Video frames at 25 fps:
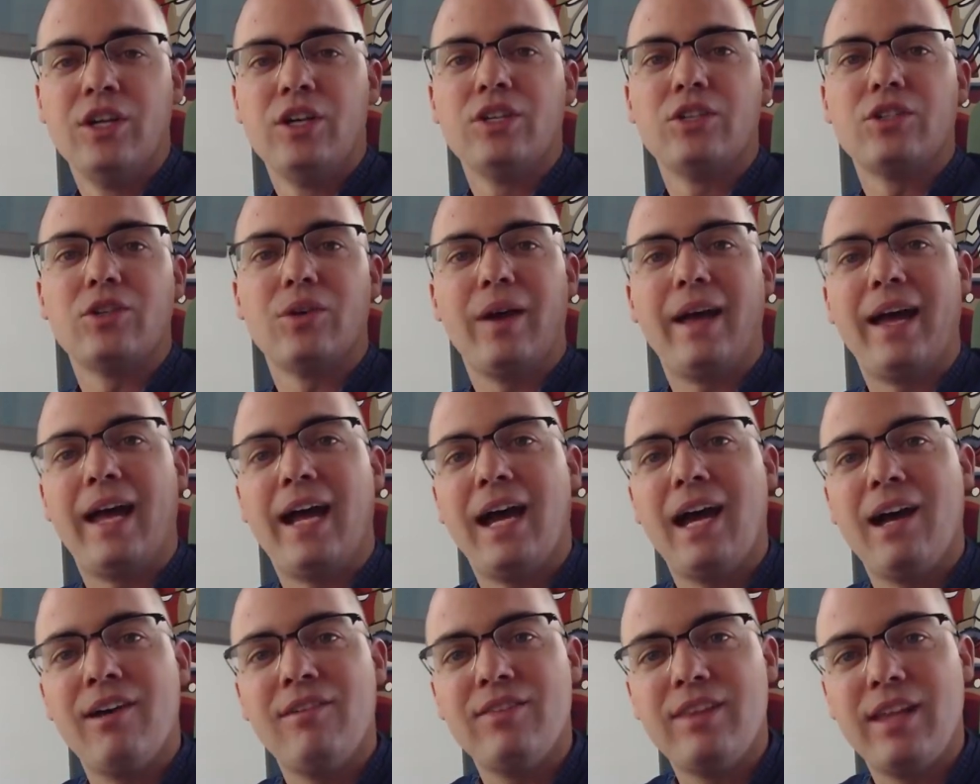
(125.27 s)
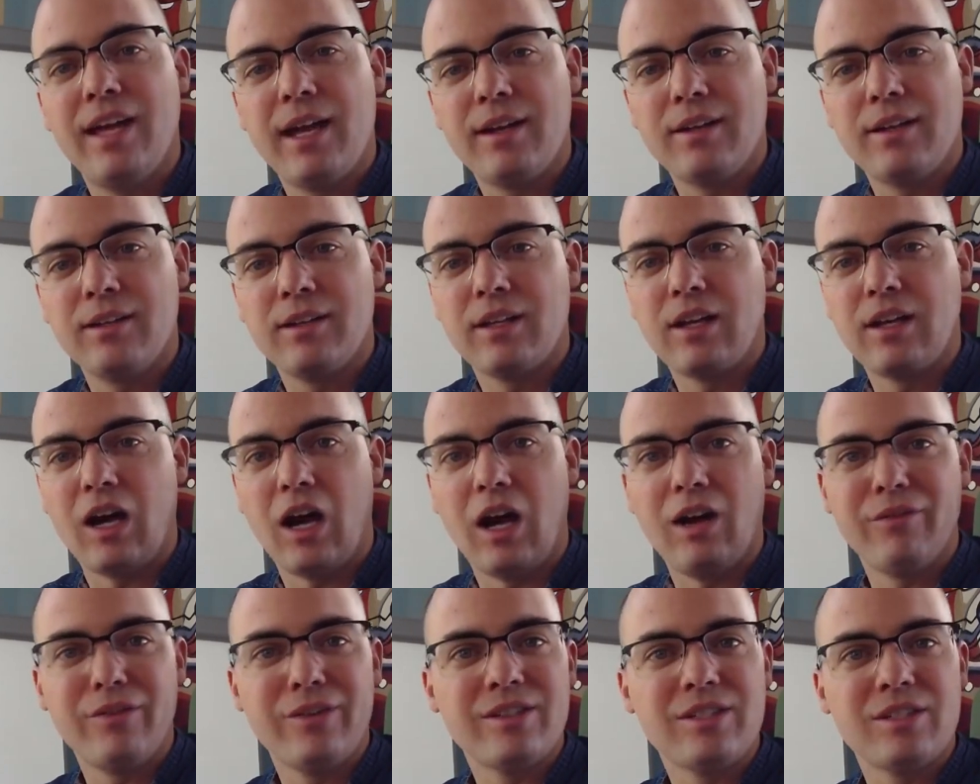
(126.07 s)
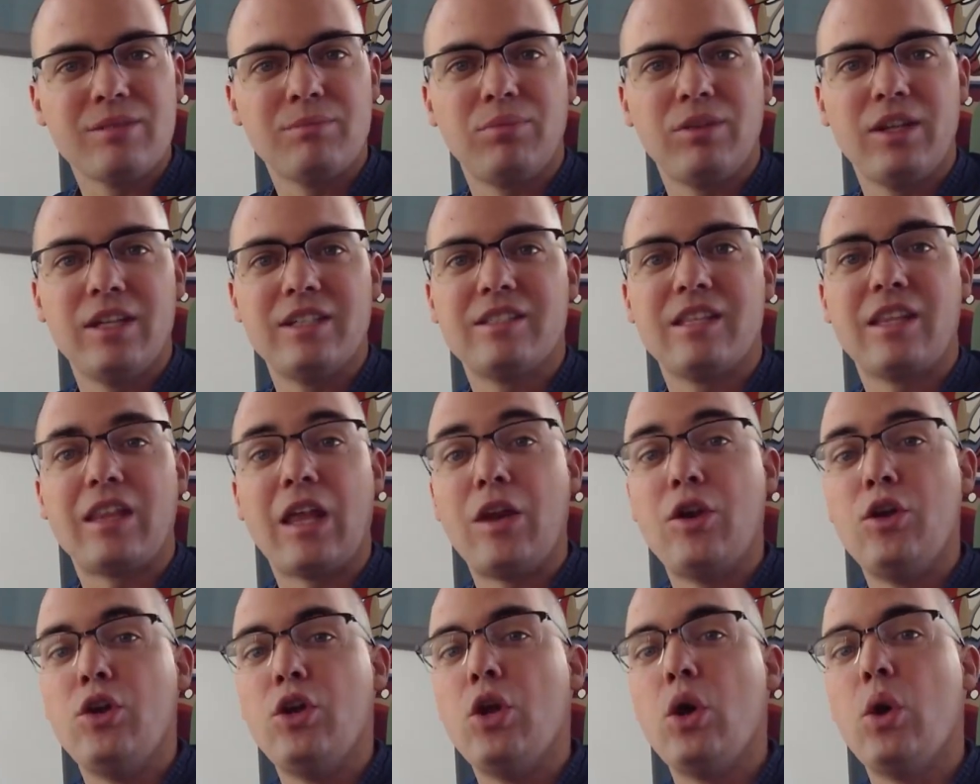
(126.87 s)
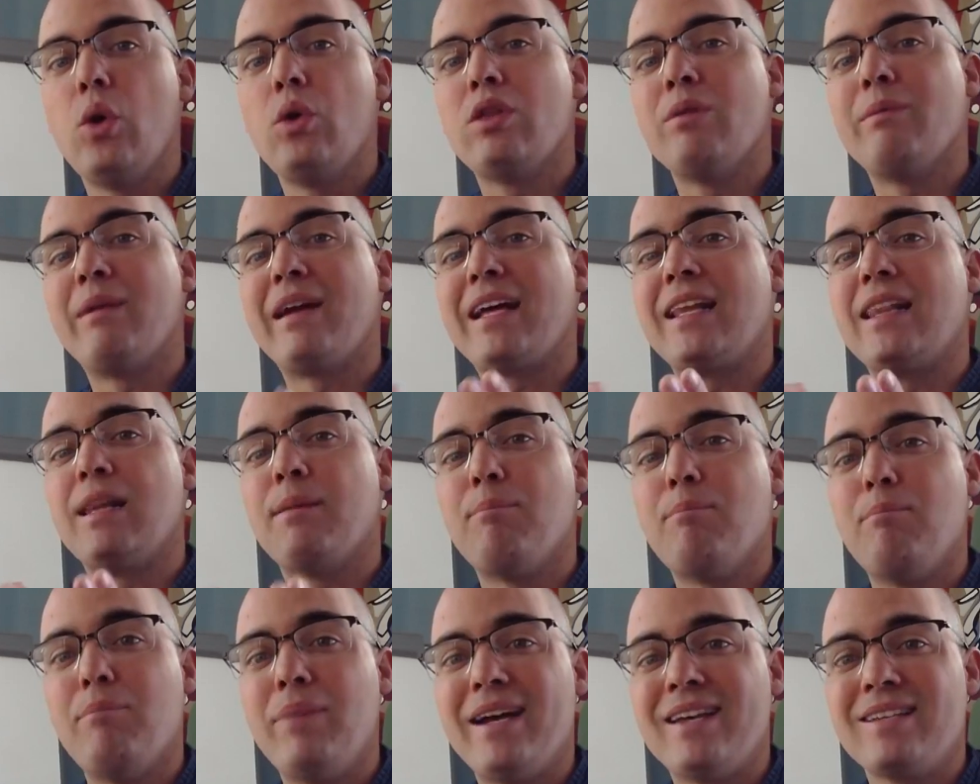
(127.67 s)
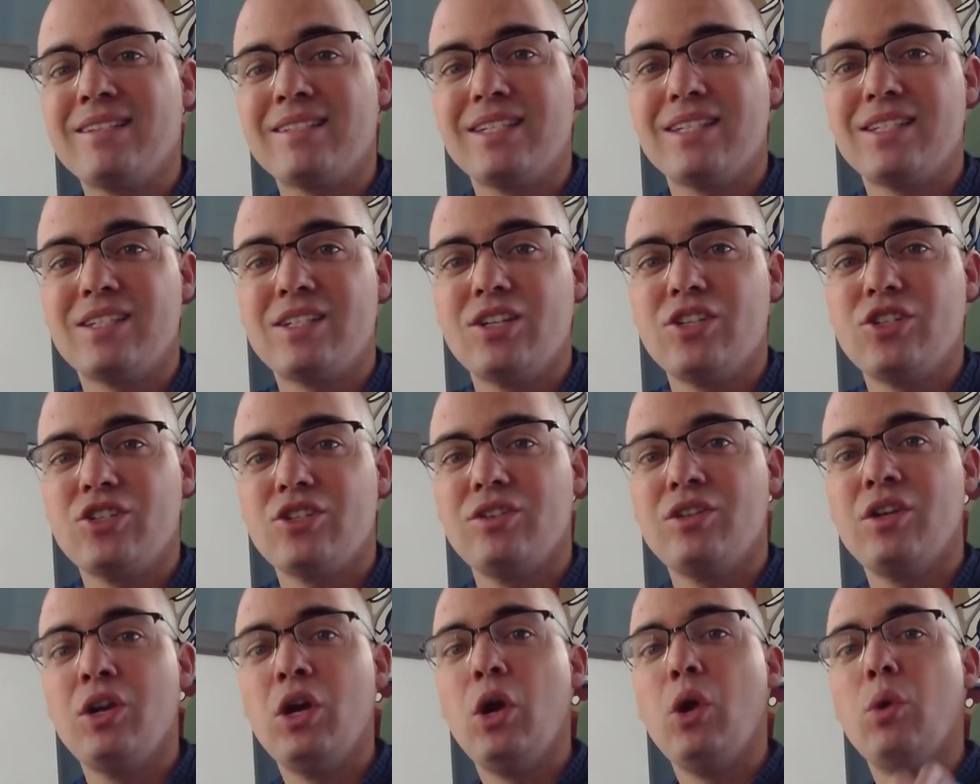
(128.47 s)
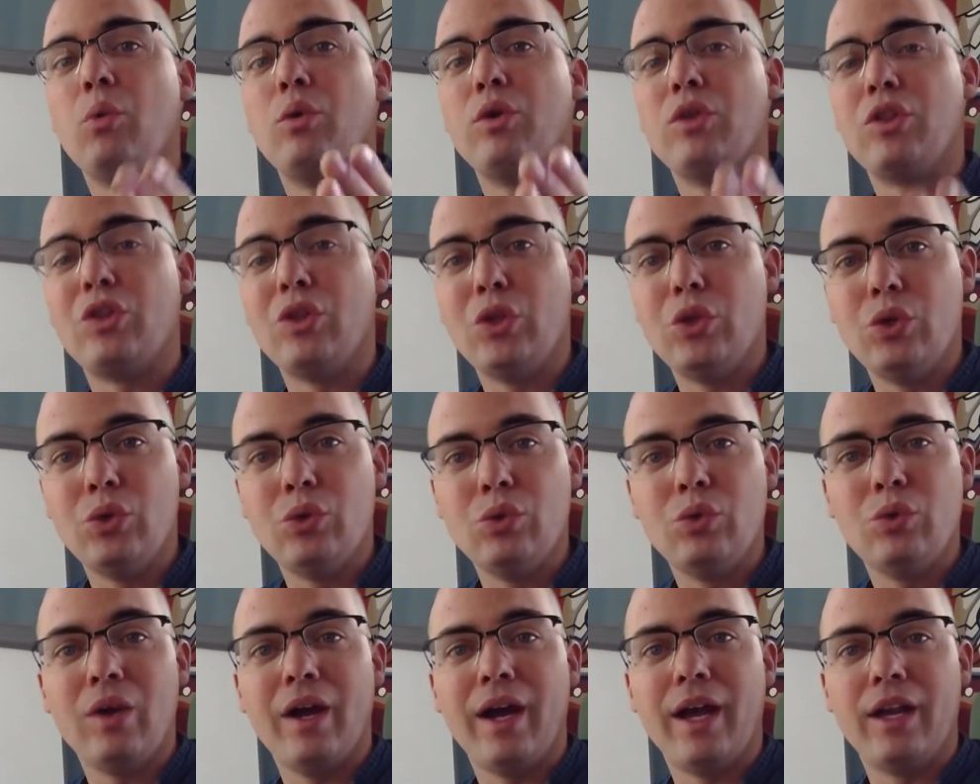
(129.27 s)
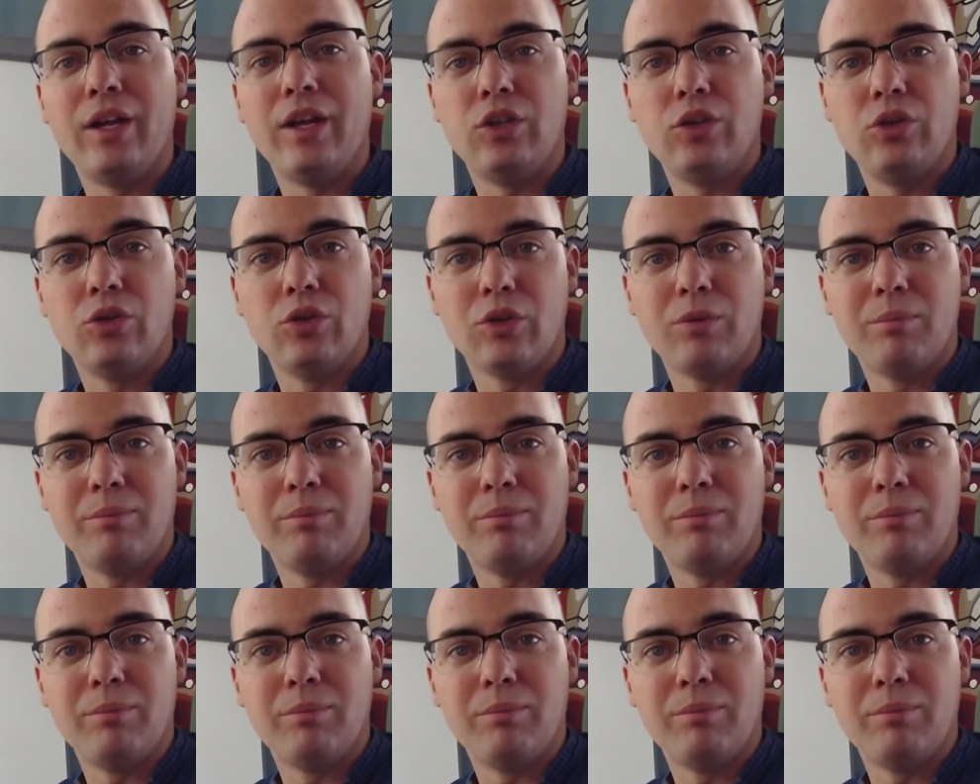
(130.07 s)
to have that confidence in place that they know they're making the best decision with you and your